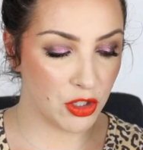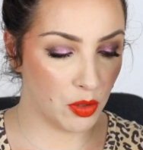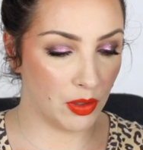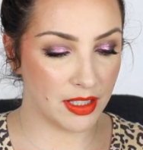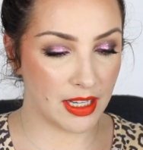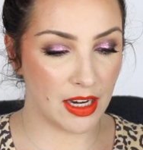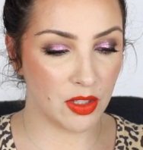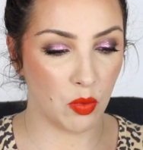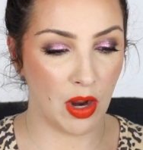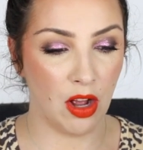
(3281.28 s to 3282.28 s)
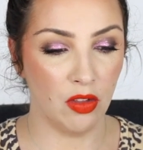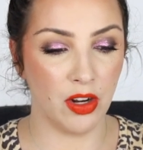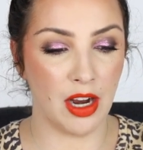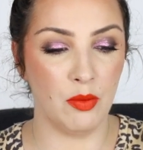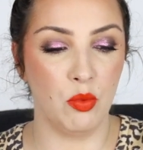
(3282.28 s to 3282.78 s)
do want to say as well
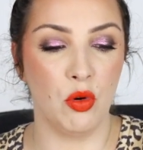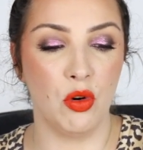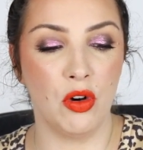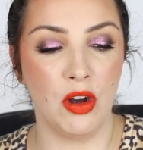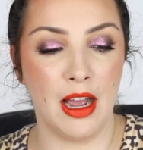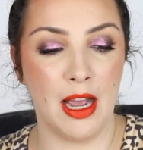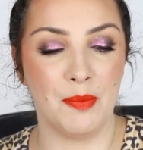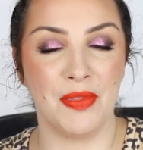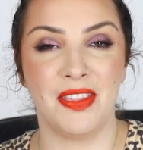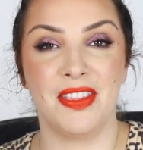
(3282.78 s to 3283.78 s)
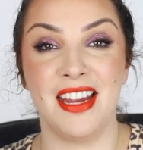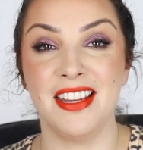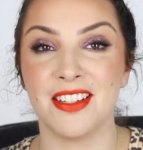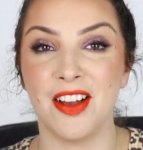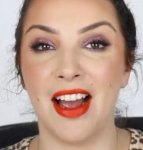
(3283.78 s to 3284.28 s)
that I wore
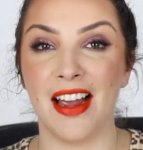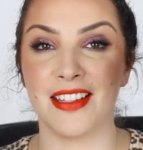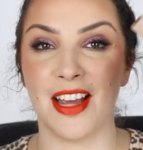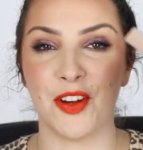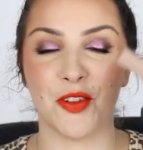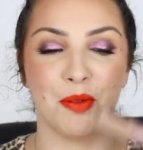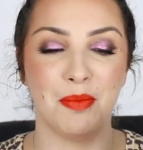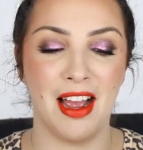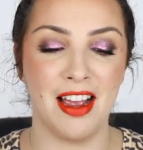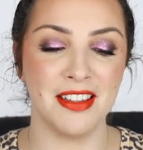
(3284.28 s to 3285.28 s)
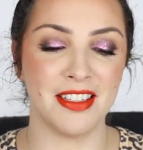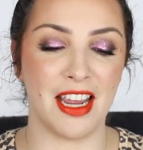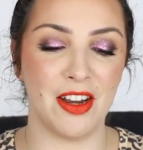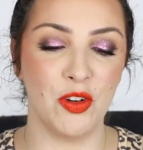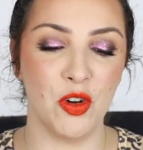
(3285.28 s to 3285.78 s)
these guys under a mask.
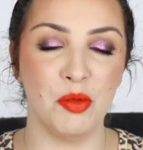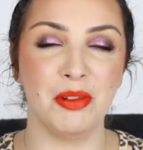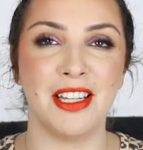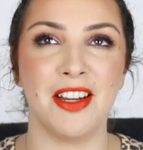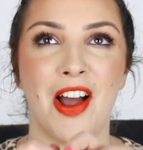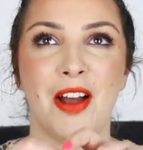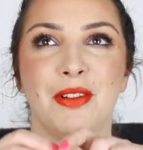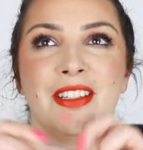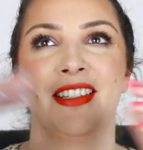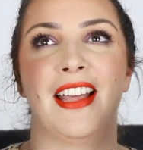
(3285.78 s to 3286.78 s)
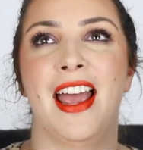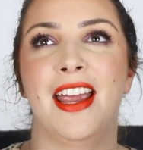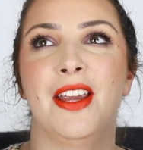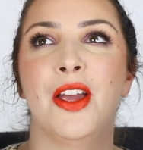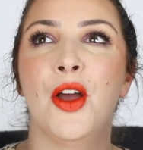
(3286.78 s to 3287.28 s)
And normally I would
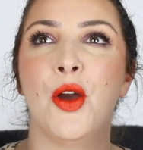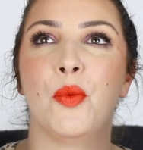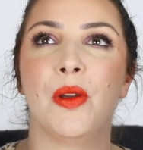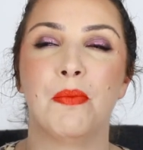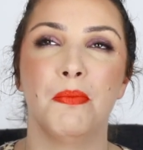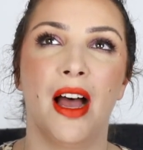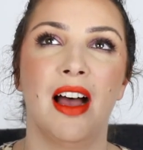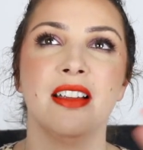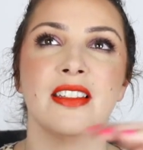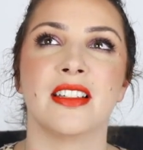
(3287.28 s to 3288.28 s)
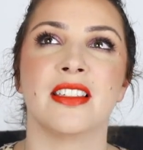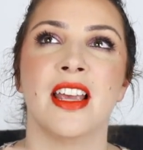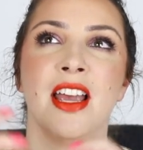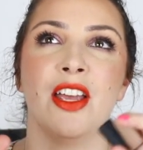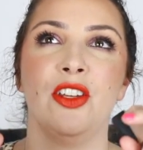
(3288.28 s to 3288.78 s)
say with masks,
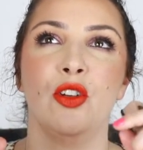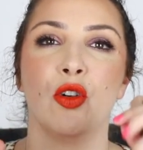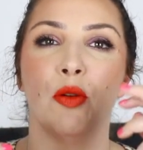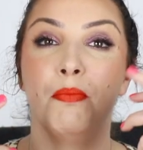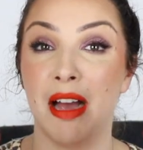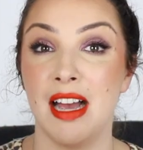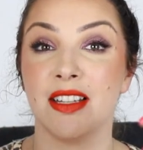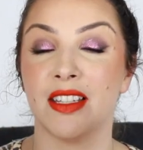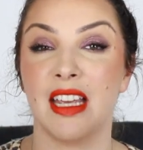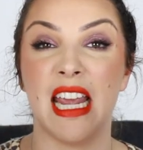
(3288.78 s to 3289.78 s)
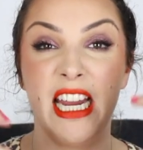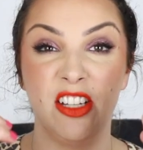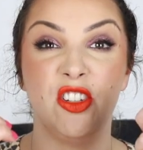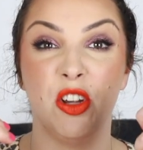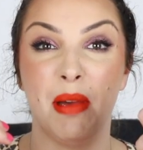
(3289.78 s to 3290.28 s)
your mask
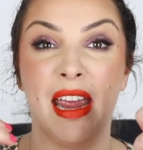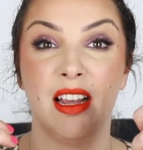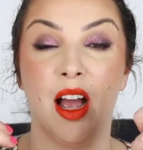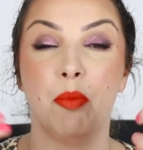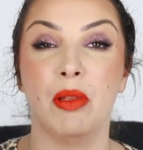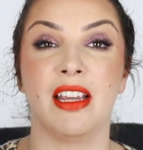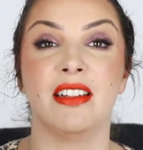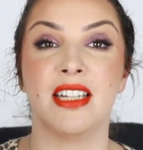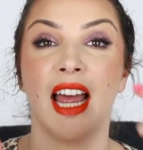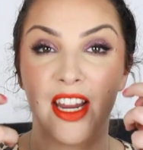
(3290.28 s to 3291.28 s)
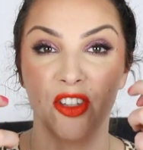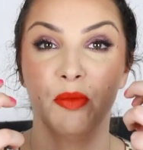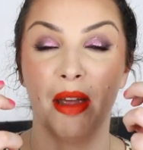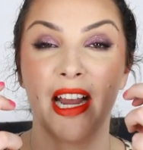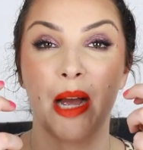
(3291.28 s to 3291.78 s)
eats your makeup. Like it takes
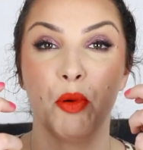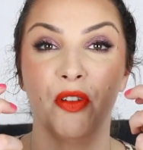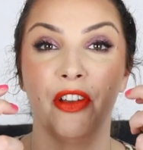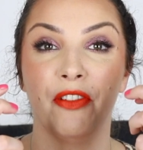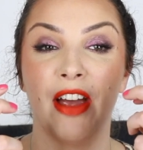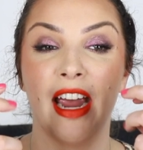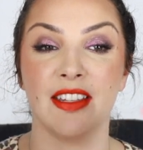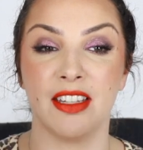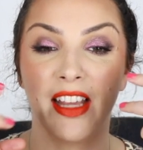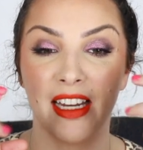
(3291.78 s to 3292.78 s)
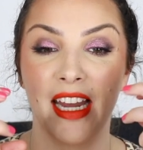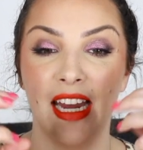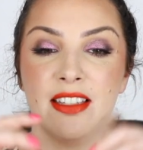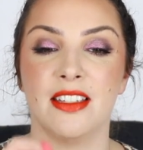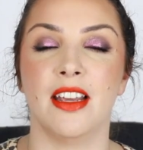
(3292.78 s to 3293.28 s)
your makeup off your face and like
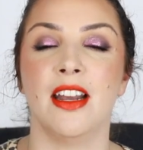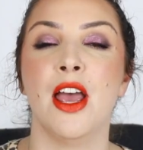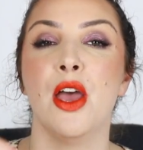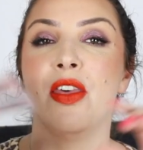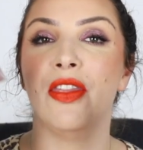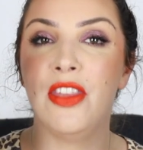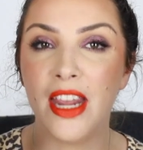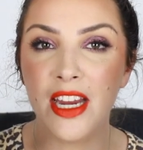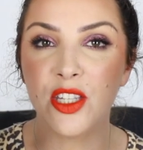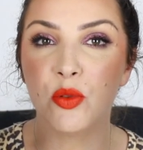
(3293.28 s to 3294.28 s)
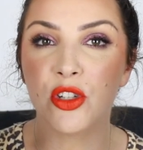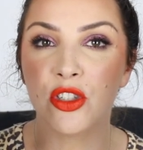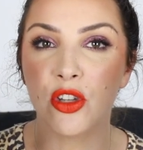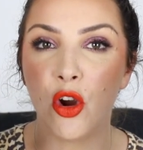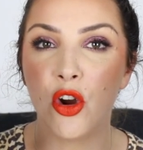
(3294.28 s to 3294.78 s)
eats it. These were
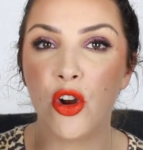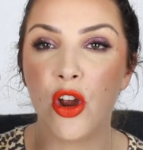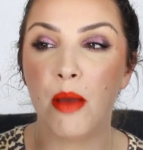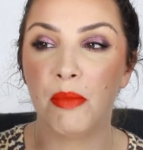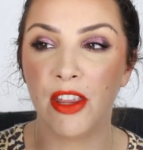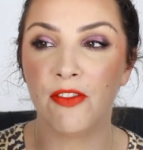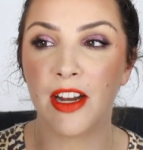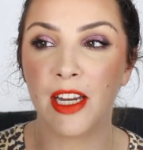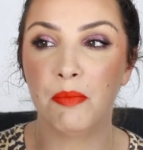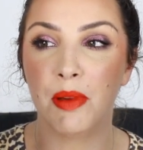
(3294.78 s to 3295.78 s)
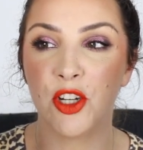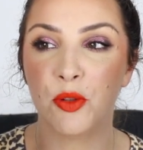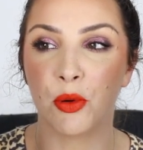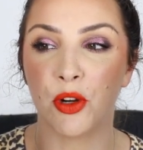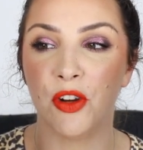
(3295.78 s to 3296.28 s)
so motherfucking
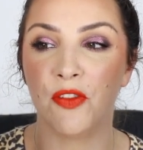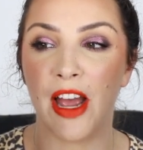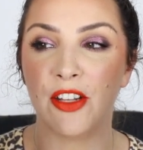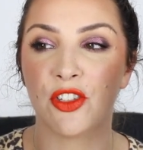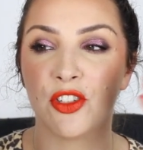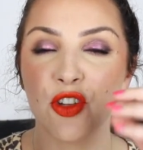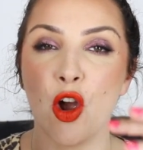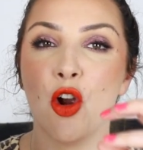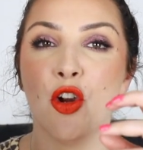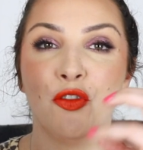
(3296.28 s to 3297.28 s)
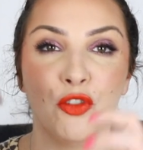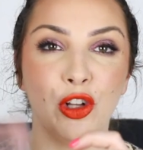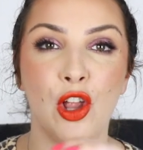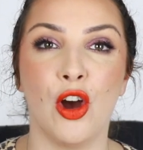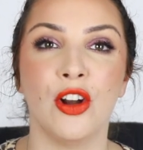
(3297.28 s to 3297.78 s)
budge-proof and so
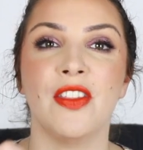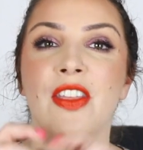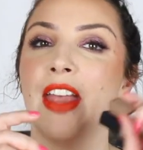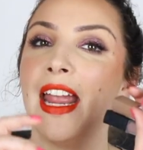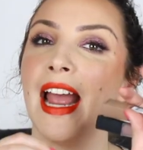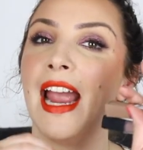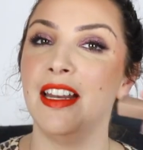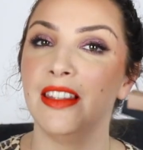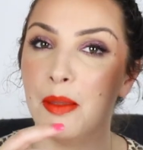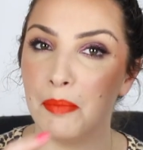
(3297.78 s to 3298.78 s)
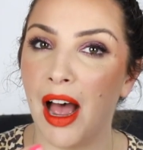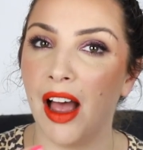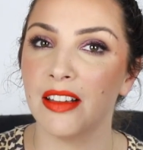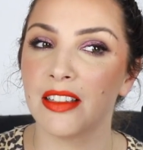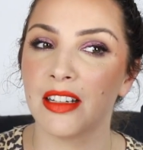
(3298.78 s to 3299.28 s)
full-on that they ate the
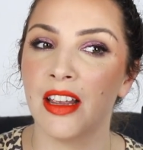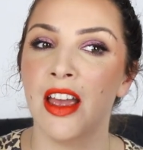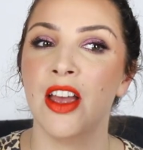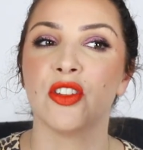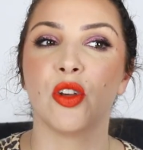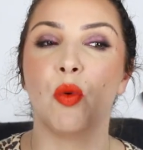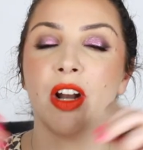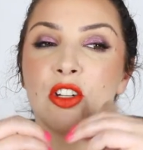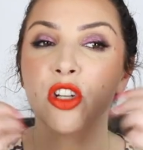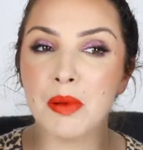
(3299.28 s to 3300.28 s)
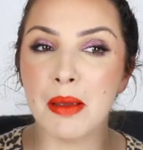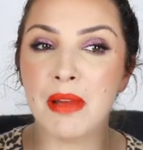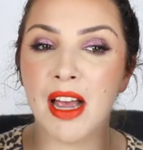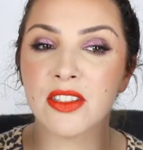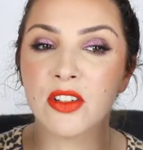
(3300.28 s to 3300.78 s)
mask. So when I took my
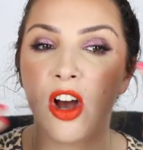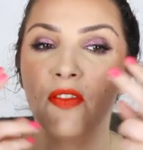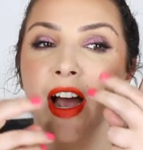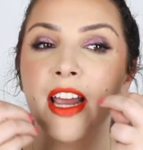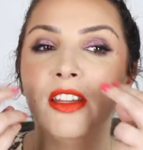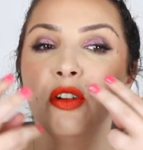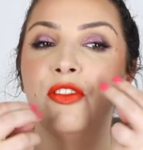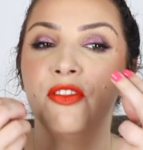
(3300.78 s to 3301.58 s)
mask off, I had little